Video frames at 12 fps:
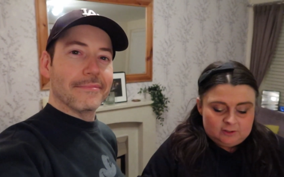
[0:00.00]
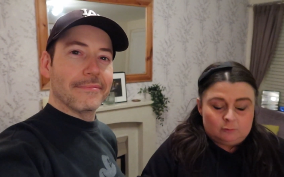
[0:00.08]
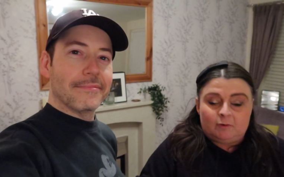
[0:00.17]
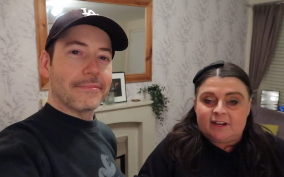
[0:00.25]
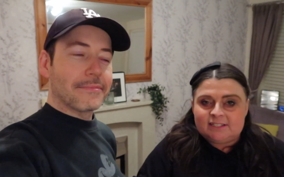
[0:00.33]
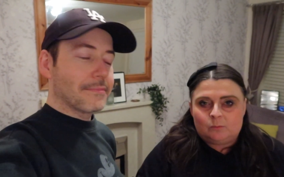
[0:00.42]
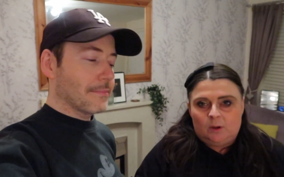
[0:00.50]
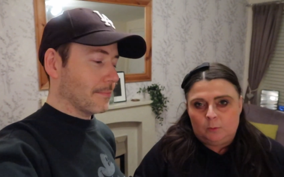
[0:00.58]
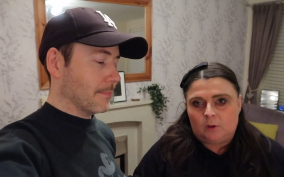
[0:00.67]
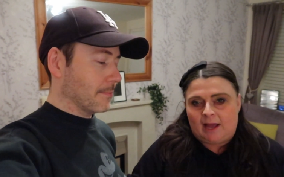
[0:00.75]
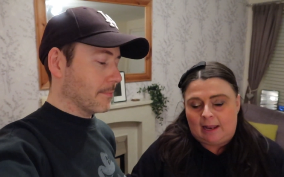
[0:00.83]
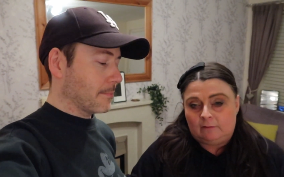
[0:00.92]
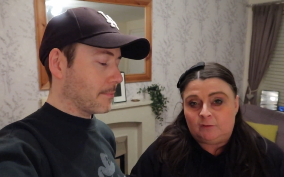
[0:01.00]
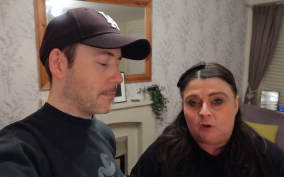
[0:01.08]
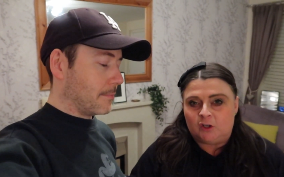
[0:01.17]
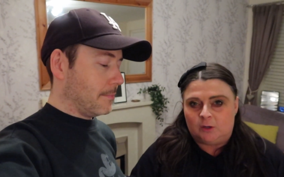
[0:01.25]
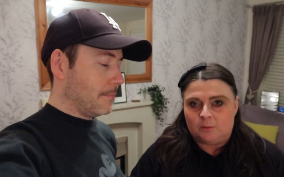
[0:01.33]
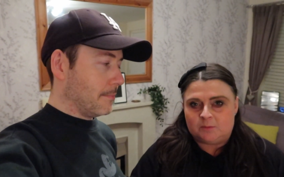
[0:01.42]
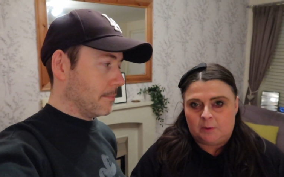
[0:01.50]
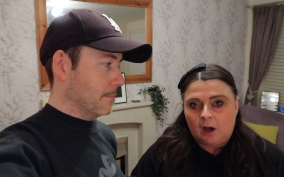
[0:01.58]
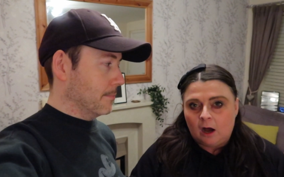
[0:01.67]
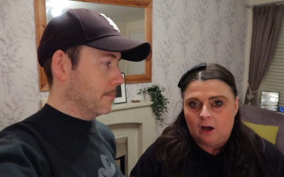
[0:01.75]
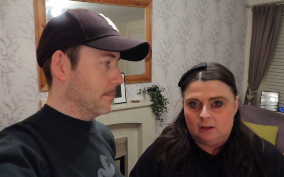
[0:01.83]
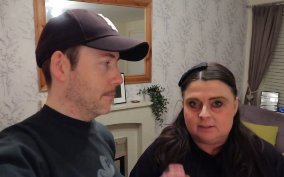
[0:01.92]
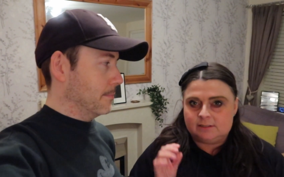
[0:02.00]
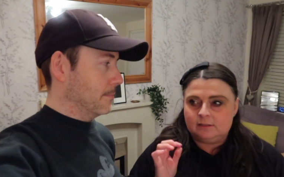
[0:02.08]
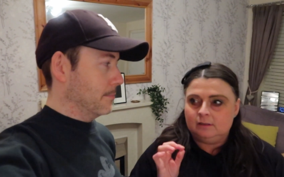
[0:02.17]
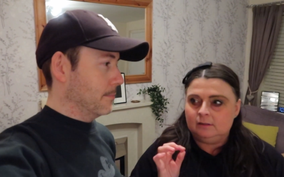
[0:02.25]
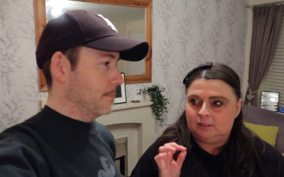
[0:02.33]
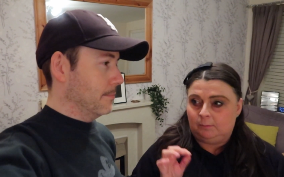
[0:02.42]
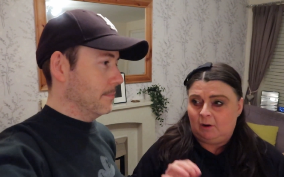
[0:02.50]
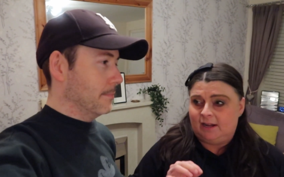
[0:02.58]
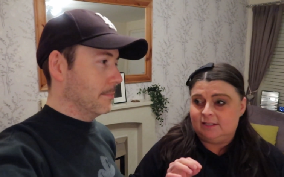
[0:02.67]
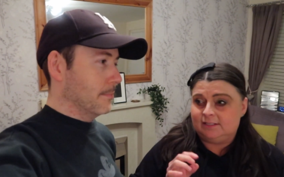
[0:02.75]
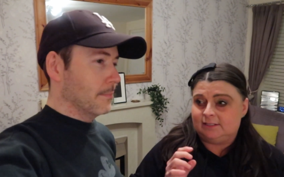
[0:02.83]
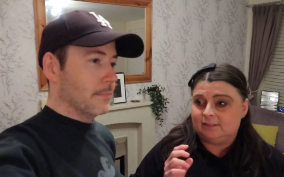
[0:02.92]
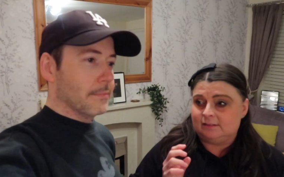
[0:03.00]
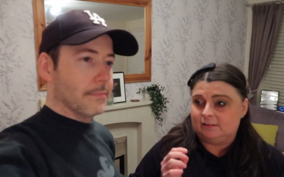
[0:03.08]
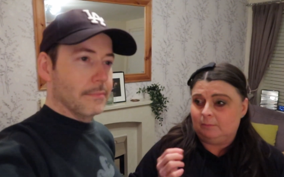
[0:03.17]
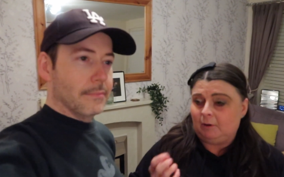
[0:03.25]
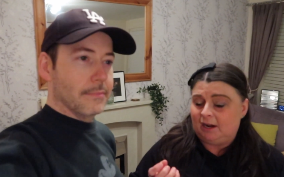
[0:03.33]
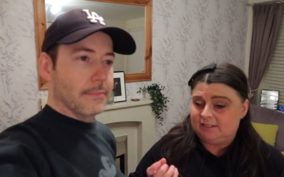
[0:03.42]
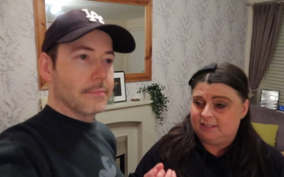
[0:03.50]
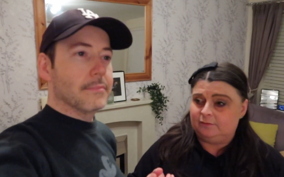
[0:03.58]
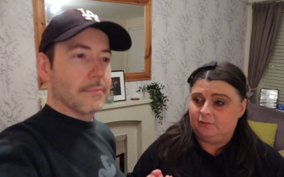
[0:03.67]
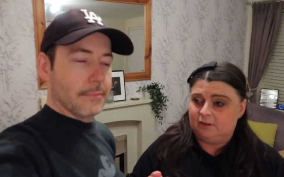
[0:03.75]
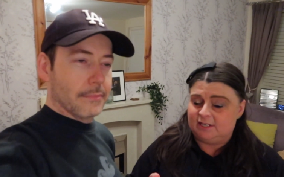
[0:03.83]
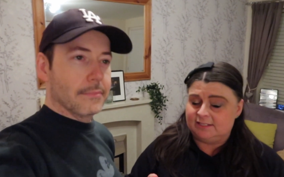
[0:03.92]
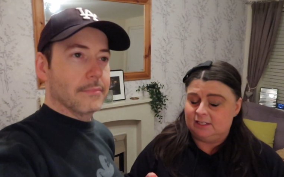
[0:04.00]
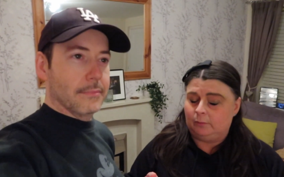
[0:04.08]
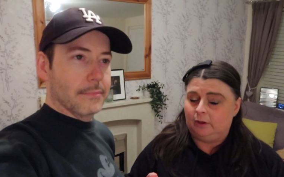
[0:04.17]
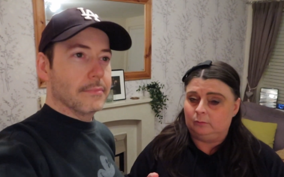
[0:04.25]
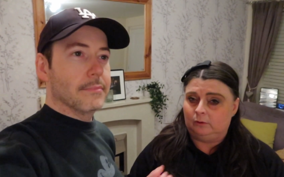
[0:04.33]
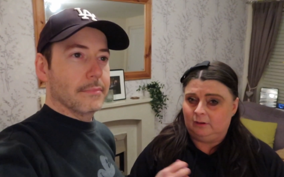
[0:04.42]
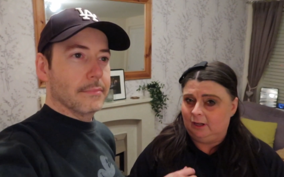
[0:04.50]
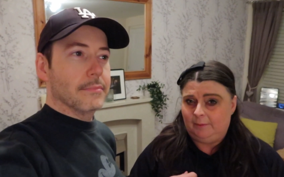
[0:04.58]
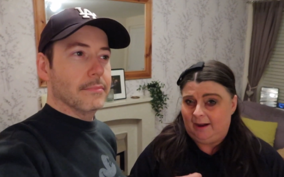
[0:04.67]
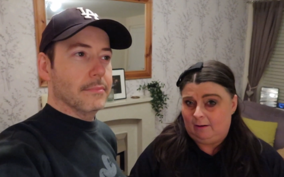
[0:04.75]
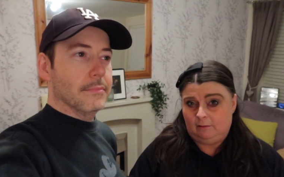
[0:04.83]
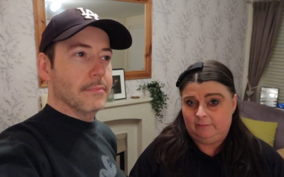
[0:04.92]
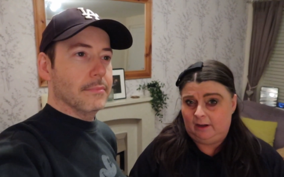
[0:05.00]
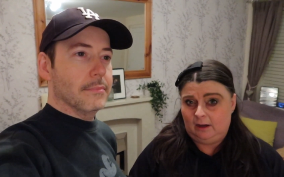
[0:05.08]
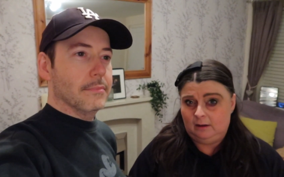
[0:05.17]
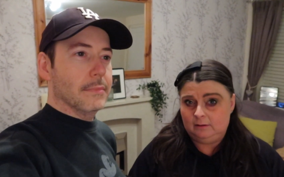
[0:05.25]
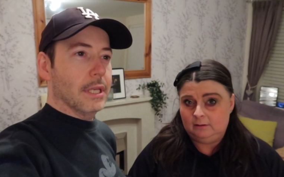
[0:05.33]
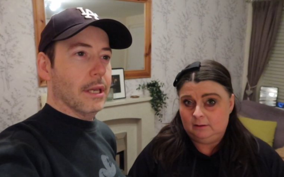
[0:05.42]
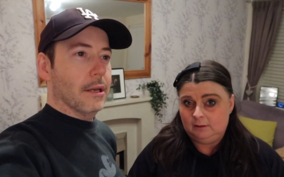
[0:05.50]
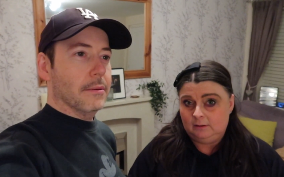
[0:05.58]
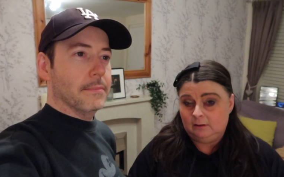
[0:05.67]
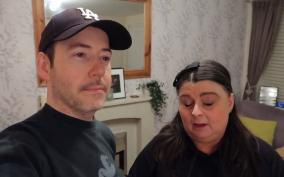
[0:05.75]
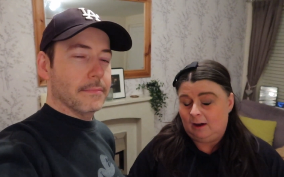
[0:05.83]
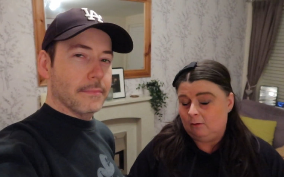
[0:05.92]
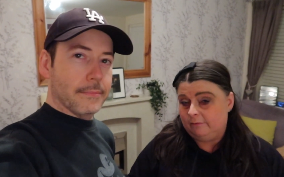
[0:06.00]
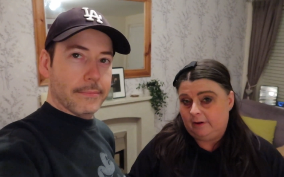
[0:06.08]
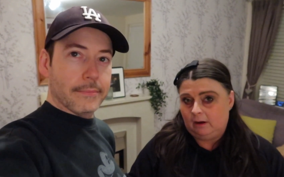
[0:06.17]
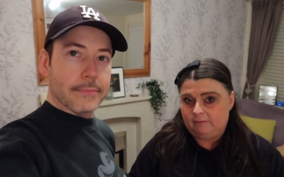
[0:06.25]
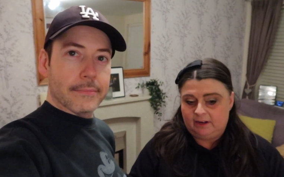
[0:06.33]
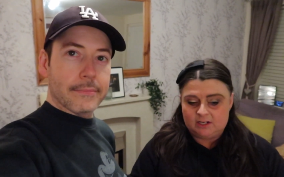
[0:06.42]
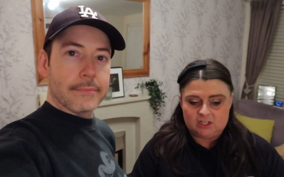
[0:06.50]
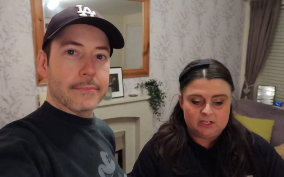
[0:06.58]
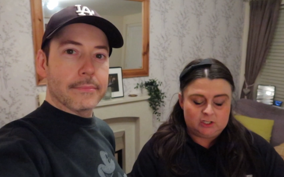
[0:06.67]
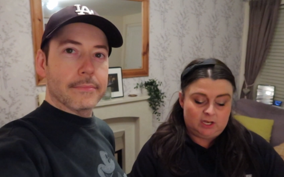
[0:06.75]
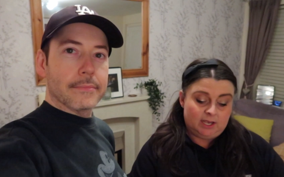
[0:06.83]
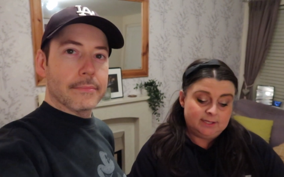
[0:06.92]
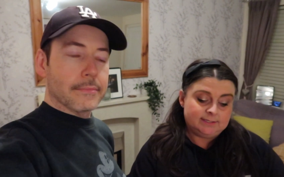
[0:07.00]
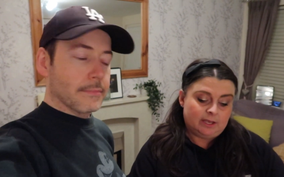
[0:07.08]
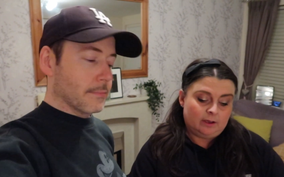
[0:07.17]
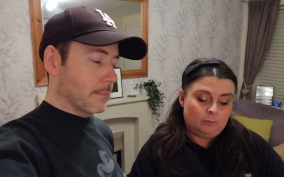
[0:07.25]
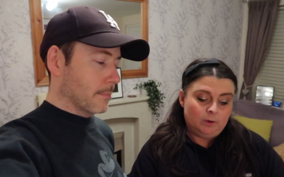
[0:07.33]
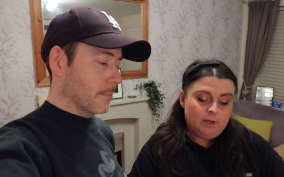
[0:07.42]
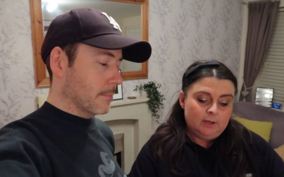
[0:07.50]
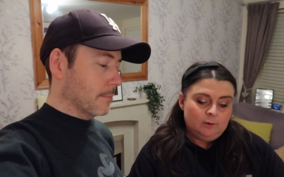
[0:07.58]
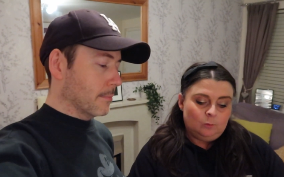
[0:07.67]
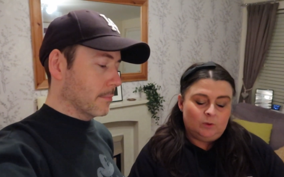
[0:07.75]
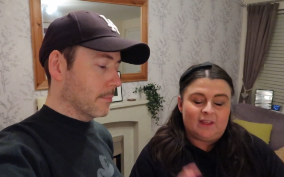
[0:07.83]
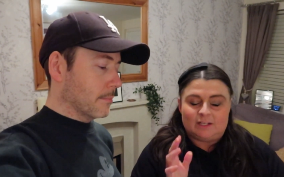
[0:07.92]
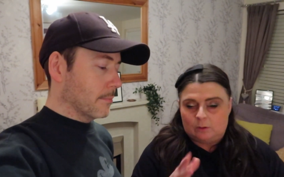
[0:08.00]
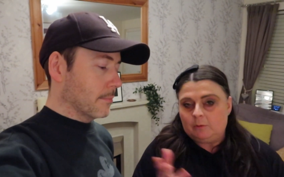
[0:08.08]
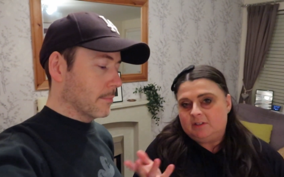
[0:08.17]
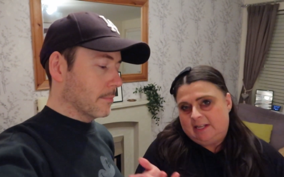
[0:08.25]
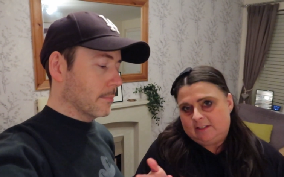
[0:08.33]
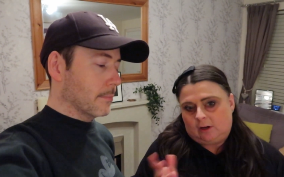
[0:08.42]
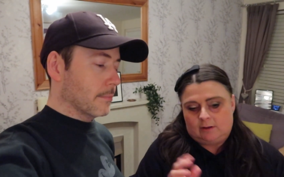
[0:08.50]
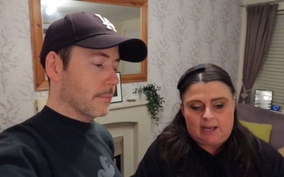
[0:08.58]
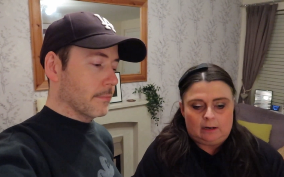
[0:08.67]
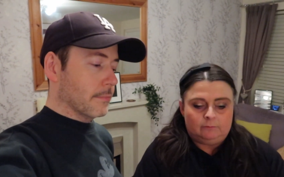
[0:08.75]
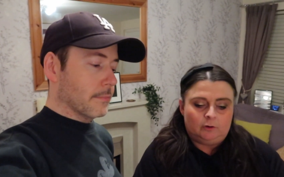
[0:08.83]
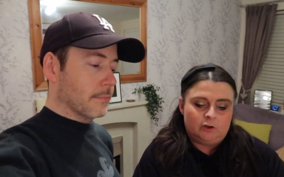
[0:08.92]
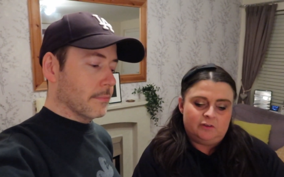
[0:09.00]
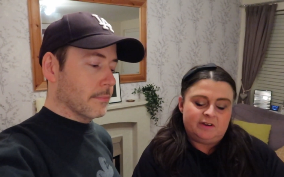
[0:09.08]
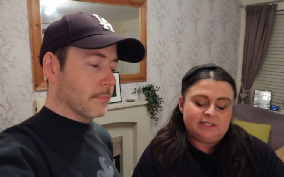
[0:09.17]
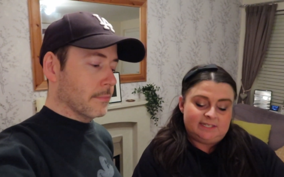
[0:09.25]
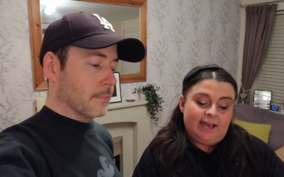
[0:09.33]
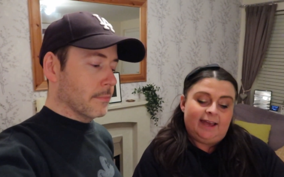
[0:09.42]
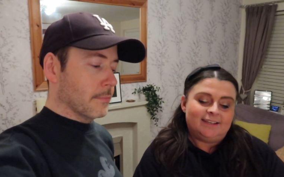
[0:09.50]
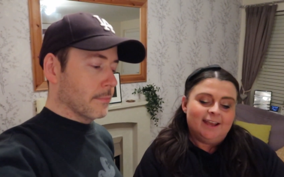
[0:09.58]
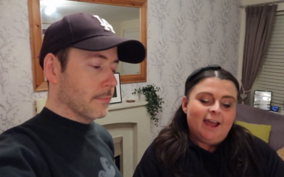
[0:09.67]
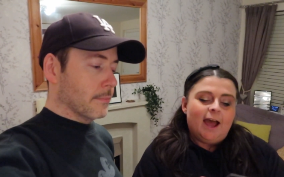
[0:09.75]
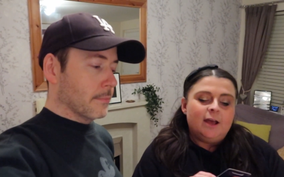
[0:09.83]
Speaker 1: The reason we booked California was because the price the prices for Disney World were a little bit out of our yeah. out of our reach this year. So we, that's why we decided to go to California instead.